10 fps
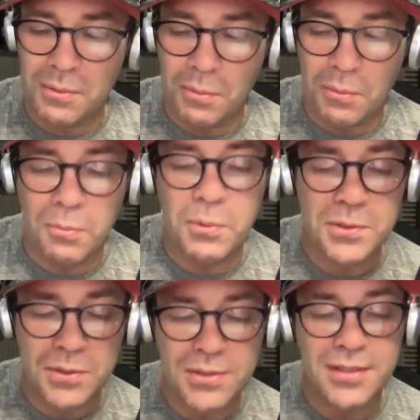
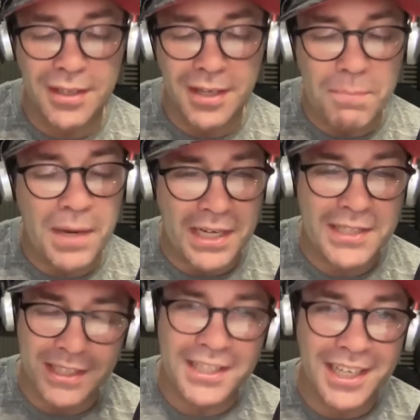was
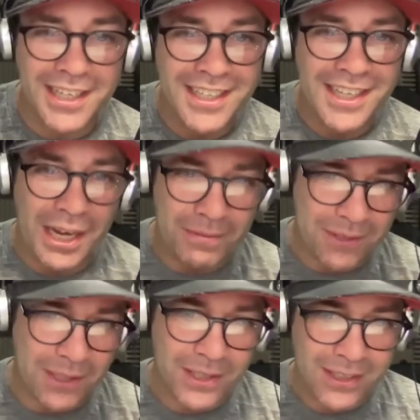amazing
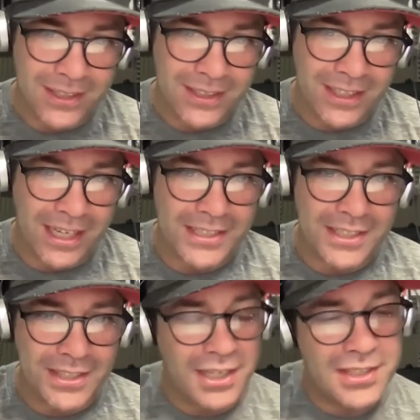after
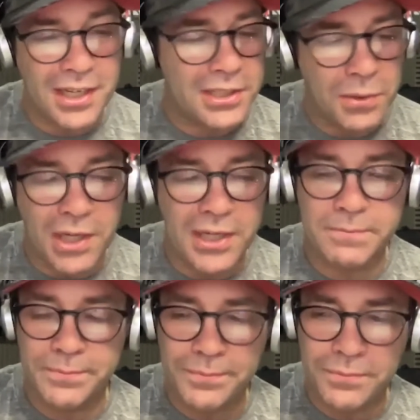exercise, and I
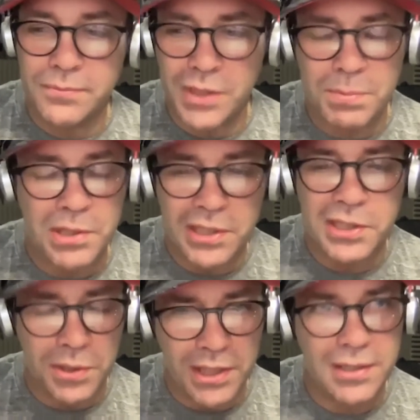train at
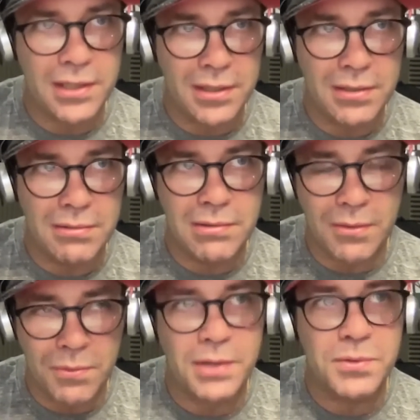
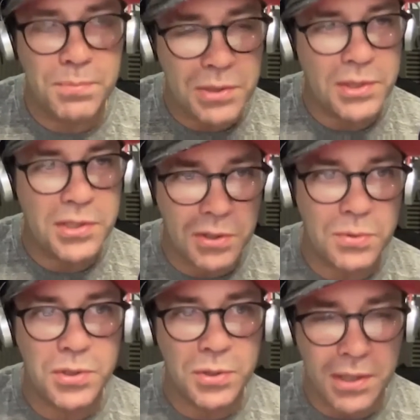around between
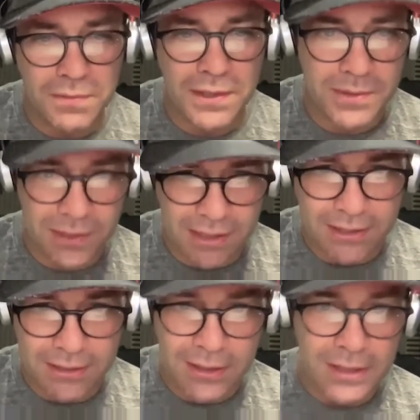2.5 hours a
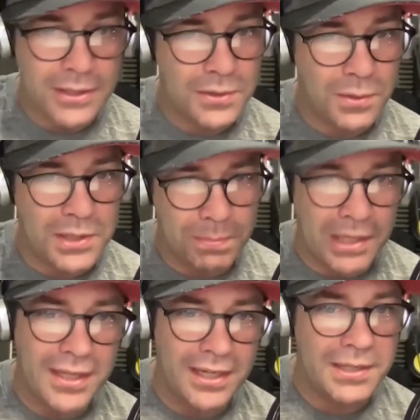day. So I
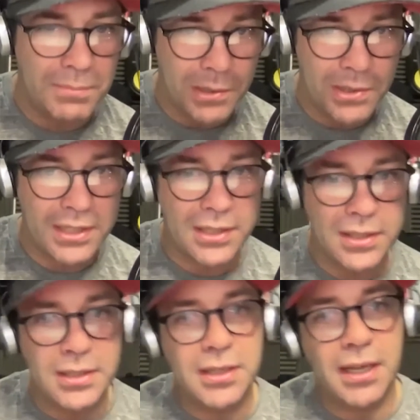split that in the morning
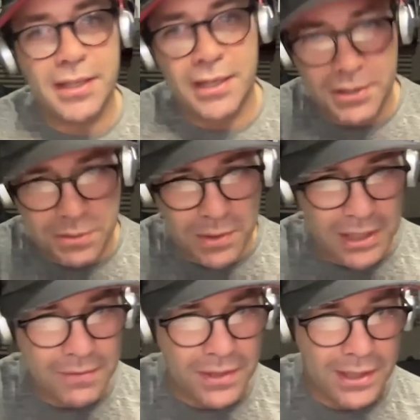and then I do an
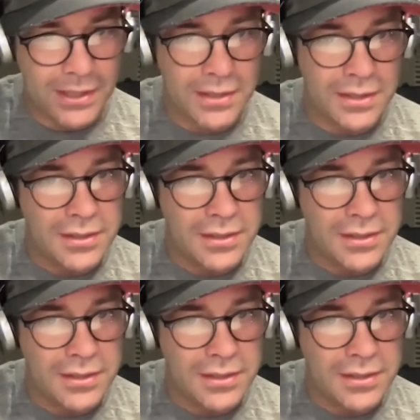evening,